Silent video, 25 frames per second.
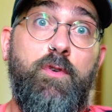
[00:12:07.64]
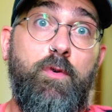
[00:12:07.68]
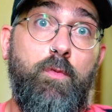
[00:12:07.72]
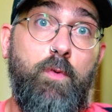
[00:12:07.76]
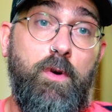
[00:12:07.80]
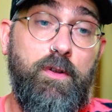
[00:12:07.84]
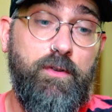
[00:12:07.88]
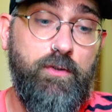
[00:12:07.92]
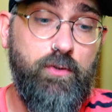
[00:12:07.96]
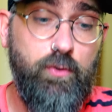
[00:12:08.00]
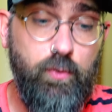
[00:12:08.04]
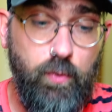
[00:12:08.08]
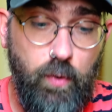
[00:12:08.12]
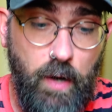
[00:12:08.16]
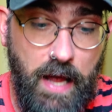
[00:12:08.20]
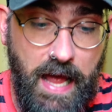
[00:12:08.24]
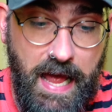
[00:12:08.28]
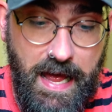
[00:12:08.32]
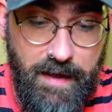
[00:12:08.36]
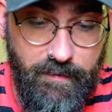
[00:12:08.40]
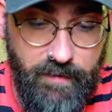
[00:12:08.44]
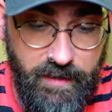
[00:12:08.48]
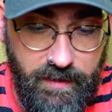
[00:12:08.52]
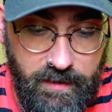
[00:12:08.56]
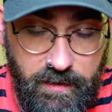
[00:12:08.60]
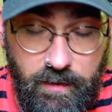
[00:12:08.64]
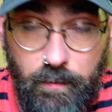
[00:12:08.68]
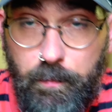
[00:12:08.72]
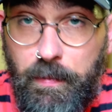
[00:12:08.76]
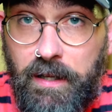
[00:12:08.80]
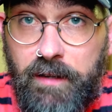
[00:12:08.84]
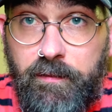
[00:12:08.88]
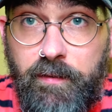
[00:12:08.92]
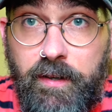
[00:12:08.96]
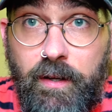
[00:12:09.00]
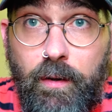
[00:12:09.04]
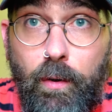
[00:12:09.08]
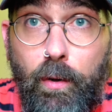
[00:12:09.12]
you want to have it,
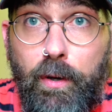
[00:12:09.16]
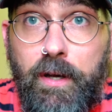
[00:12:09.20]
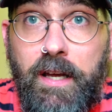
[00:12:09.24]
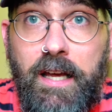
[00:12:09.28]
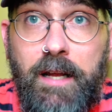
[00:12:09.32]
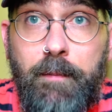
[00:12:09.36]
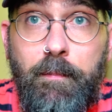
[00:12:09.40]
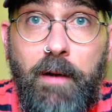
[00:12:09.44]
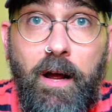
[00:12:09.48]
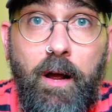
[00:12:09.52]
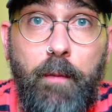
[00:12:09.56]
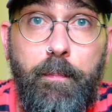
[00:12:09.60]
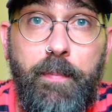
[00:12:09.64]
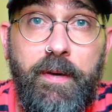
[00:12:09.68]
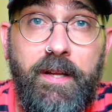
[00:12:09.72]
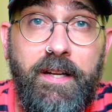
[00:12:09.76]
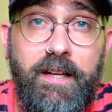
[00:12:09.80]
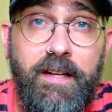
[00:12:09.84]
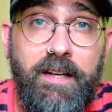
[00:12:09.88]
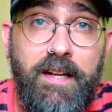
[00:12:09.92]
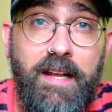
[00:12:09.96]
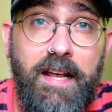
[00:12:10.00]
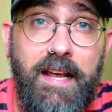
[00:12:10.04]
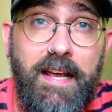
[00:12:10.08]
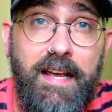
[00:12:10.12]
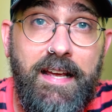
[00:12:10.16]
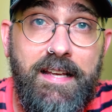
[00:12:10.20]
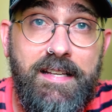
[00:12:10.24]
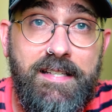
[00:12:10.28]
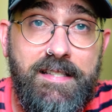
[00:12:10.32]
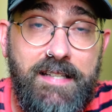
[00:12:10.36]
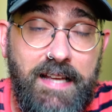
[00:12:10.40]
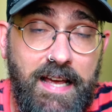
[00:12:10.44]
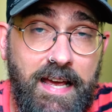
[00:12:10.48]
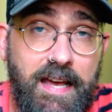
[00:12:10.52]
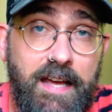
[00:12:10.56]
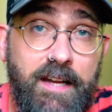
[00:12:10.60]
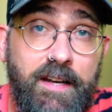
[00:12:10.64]
but V-lock in my opinion
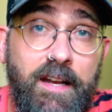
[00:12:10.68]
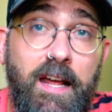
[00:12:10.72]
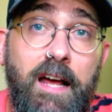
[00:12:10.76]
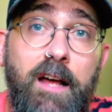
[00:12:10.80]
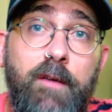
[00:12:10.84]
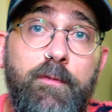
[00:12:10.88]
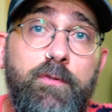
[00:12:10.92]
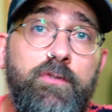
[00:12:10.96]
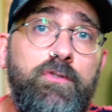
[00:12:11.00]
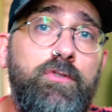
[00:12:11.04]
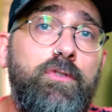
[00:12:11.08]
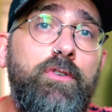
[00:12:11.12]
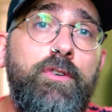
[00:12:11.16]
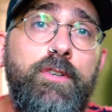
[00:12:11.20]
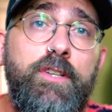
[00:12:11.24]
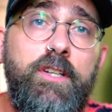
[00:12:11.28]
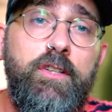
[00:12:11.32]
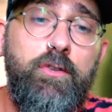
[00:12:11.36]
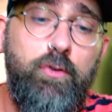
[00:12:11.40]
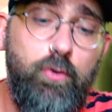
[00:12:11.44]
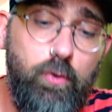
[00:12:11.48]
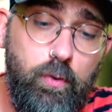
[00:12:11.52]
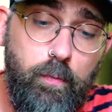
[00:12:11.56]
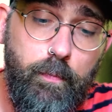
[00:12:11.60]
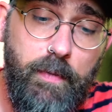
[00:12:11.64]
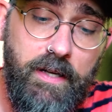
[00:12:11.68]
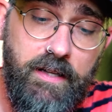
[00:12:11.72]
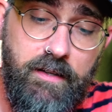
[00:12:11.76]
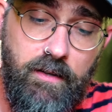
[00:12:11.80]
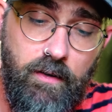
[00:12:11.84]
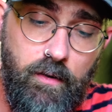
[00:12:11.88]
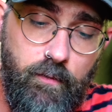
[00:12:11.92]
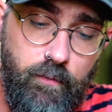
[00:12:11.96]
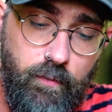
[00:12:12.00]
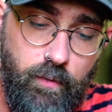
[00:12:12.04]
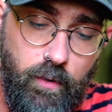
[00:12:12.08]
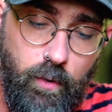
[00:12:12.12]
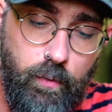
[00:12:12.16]
is enough. 32-bit
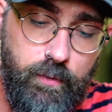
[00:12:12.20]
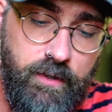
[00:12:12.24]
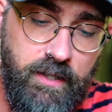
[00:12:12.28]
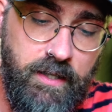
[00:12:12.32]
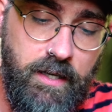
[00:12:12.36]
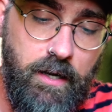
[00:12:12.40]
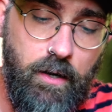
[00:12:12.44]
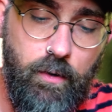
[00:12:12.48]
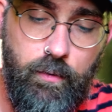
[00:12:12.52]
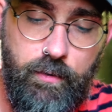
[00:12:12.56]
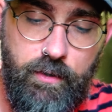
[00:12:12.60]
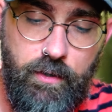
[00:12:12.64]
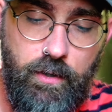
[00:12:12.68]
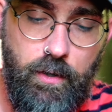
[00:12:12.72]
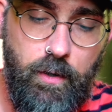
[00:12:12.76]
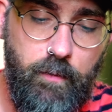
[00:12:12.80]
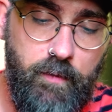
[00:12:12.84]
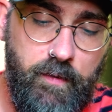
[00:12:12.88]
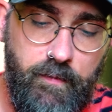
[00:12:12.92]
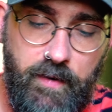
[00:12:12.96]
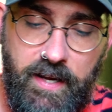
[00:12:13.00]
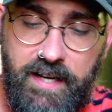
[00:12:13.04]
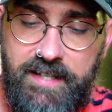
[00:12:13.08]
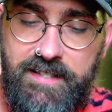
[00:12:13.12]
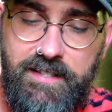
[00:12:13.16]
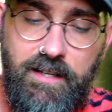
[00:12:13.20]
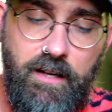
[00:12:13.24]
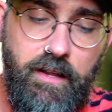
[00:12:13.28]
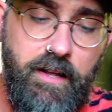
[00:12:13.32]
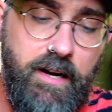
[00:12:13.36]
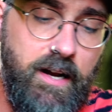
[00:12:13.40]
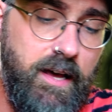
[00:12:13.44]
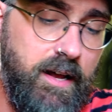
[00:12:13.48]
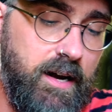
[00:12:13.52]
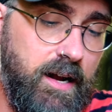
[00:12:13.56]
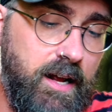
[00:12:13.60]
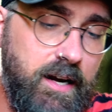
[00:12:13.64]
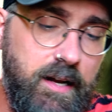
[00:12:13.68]
floating audio with
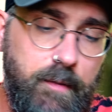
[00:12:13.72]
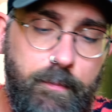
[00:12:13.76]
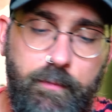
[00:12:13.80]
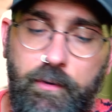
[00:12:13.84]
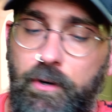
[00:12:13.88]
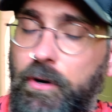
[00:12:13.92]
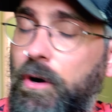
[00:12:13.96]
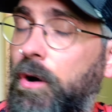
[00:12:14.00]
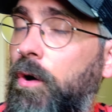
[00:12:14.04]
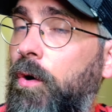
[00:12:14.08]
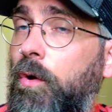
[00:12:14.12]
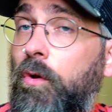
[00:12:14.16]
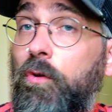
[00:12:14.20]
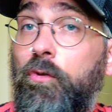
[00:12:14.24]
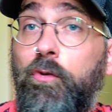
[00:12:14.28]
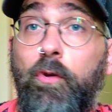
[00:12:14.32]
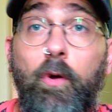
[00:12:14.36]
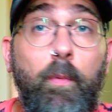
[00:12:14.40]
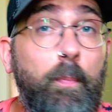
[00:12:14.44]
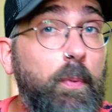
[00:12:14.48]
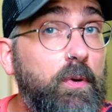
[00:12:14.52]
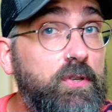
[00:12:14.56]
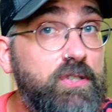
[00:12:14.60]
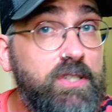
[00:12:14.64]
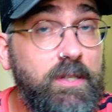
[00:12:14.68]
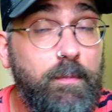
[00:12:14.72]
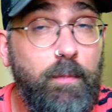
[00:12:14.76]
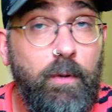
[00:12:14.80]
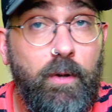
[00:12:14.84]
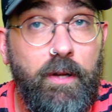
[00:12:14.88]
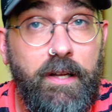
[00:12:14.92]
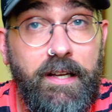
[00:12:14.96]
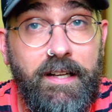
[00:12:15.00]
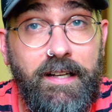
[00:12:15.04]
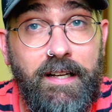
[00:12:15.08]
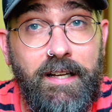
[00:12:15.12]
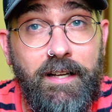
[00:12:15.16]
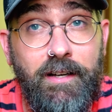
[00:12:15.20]
XLR adapter also possible
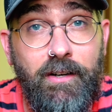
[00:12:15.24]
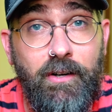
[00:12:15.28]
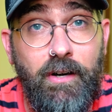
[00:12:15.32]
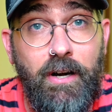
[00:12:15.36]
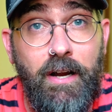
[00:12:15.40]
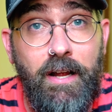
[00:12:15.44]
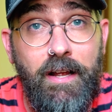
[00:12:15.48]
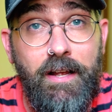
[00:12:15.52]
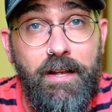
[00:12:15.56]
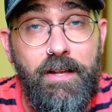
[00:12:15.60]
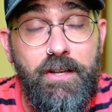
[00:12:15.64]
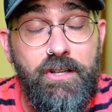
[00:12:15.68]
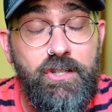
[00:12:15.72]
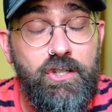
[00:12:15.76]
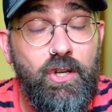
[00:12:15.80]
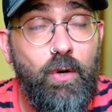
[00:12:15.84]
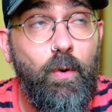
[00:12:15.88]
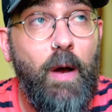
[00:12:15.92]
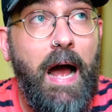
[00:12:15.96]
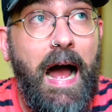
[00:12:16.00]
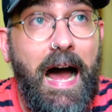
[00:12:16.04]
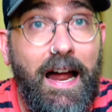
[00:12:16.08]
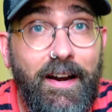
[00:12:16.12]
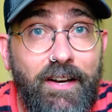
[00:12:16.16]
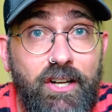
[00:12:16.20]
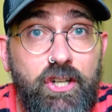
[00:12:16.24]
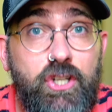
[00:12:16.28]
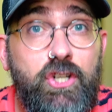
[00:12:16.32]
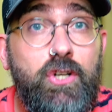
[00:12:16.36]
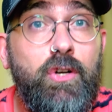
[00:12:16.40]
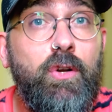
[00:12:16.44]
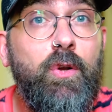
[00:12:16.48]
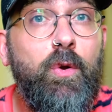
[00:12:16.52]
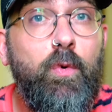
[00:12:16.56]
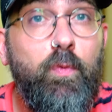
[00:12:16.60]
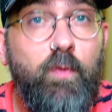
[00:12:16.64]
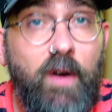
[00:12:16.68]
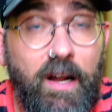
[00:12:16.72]
in here. So
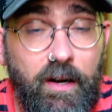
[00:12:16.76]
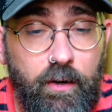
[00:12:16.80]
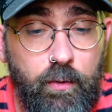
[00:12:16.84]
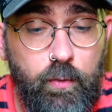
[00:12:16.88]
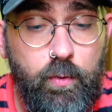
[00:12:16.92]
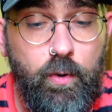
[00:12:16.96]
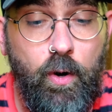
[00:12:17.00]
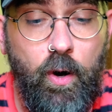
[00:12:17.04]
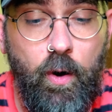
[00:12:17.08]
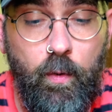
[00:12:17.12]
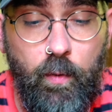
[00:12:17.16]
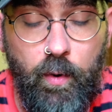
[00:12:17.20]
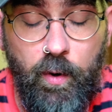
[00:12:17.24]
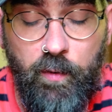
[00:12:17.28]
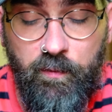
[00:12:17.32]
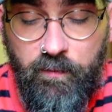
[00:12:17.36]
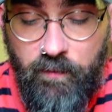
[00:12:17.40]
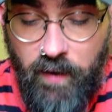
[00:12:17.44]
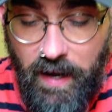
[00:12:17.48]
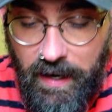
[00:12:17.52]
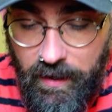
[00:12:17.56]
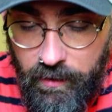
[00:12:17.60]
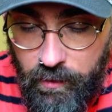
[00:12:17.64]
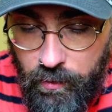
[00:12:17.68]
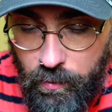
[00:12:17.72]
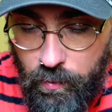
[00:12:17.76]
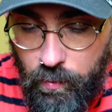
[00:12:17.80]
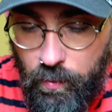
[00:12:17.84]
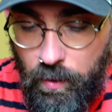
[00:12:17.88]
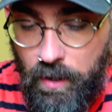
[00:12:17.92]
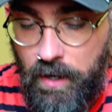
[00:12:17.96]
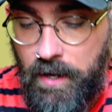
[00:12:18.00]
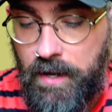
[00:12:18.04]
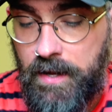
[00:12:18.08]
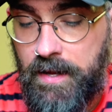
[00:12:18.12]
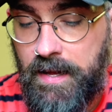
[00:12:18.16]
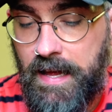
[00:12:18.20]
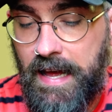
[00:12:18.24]
additional value over value,
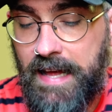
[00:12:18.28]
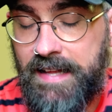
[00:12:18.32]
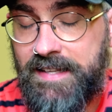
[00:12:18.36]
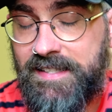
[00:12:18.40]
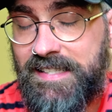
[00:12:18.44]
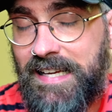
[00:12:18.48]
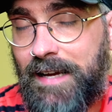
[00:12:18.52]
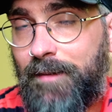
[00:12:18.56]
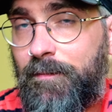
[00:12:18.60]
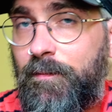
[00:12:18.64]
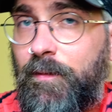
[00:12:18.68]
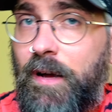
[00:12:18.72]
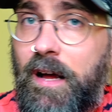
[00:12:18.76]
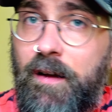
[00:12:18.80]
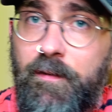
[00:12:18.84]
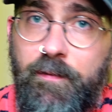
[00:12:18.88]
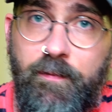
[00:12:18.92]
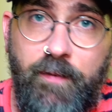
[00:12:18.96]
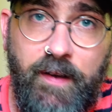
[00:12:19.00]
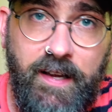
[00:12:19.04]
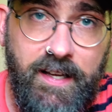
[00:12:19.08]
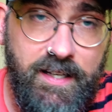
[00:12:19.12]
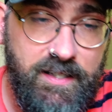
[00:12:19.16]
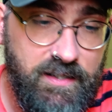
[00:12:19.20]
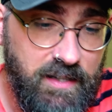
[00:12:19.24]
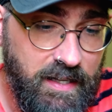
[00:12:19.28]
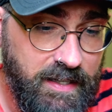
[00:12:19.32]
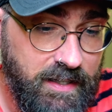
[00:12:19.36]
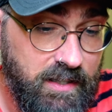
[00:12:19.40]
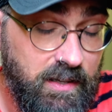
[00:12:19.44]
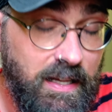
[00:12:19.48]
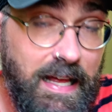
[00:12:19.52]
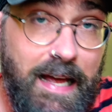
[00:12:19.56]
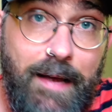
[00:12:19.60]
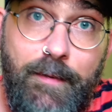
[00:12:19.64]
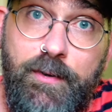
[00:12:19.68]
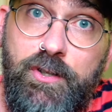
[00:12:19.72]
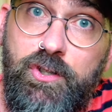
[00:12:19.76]
and some things like
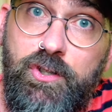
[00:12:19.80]
live